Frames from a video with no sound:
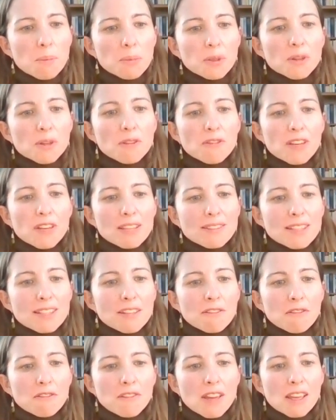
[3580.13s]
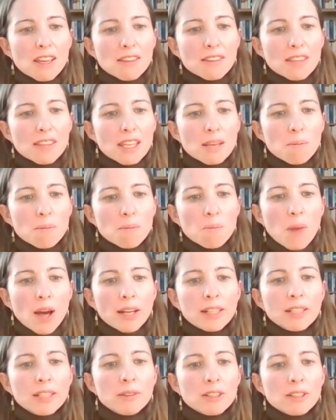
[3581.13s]
professing faith in
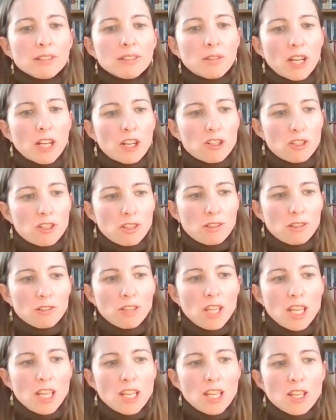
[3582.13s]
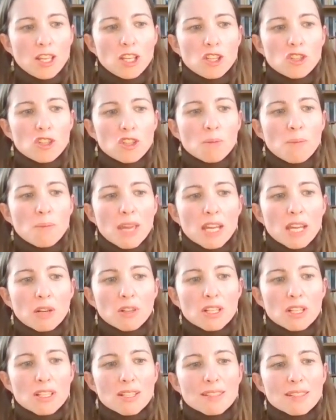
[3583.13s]
bodily resurrection should make
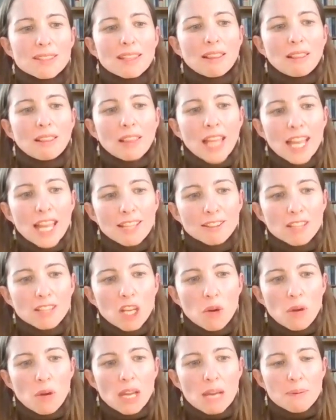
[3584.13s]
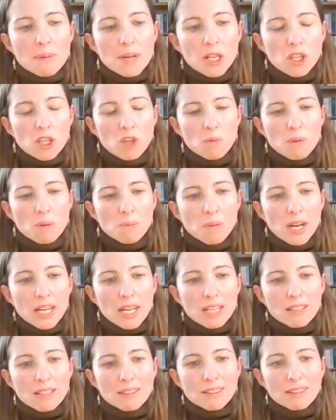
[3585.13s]
Christians less knowing about human
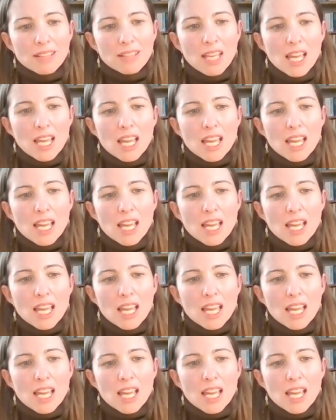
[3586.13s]
bodies,